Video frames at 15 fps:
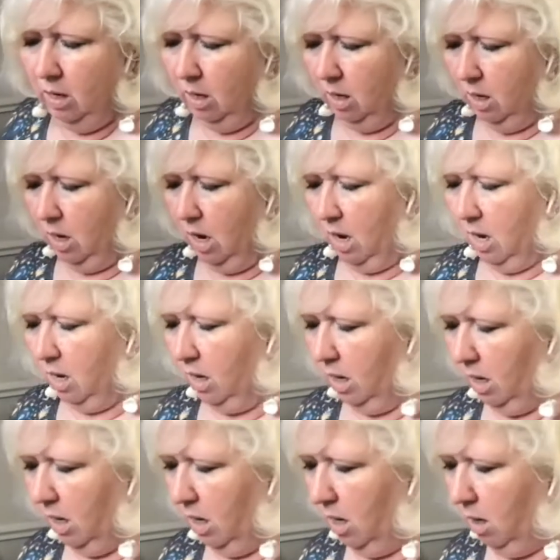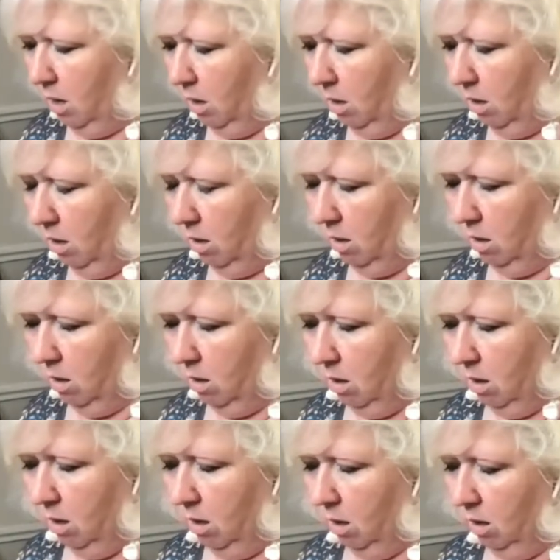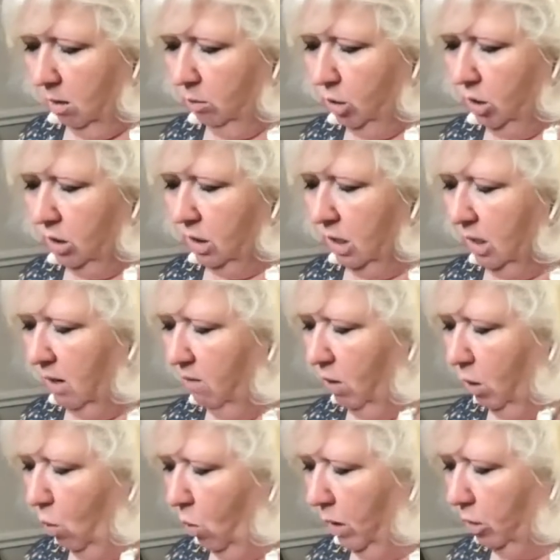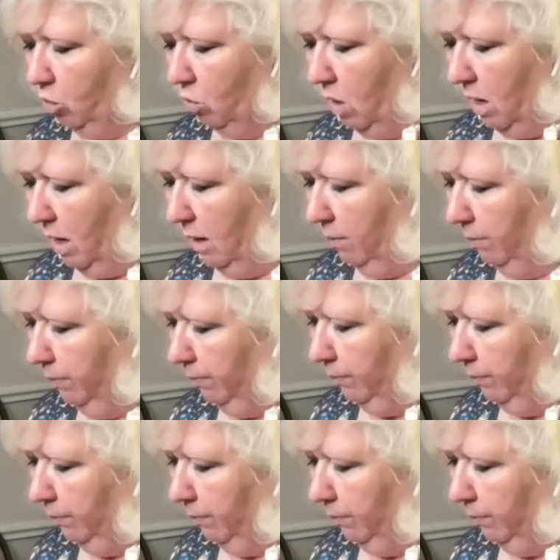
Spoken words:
And I am just going to give it a quick dry.